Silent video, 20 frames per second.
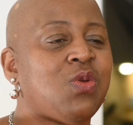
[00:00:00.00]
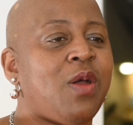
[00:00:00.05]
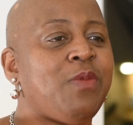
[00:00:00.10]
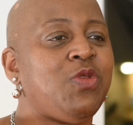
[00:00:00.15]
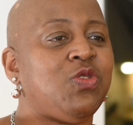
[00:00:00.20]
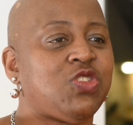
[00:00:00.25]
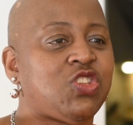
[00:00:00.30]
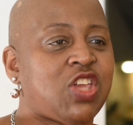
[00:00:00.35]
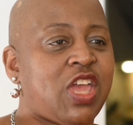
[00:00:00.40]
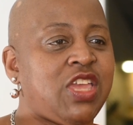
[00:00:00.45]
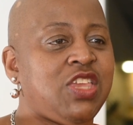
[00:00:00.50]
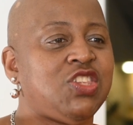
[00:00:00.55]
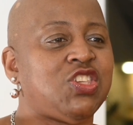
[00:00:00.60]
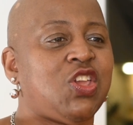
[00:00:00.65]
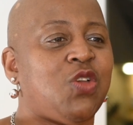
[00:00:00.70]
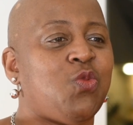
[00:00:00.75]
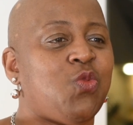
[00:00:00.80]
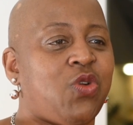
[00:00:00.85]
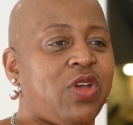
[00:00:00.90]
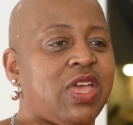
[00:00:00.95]
So I'm not
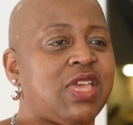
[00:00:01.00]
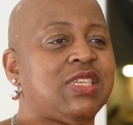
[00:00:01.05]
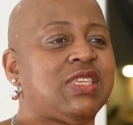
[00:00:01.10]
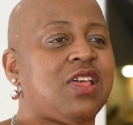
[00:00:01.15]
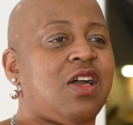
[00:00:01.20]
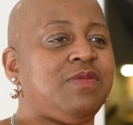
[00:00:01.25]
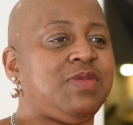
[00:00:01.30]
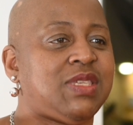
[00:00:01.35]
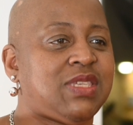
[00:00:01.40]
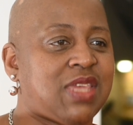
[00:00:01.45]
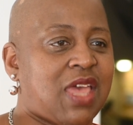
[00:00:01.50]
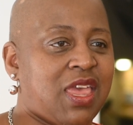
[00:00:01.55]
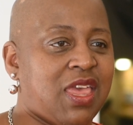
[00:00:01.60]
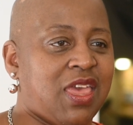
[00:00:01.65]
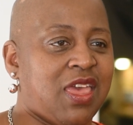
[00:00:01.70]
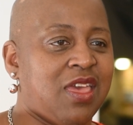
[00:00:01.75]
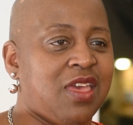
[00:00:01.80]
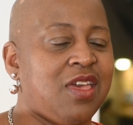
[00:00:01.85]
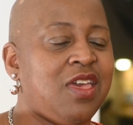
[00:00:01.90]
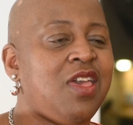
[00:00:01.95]
changing what it is I'm
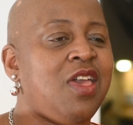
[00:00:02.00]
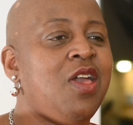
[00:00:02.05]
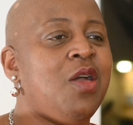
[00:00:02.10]
saying,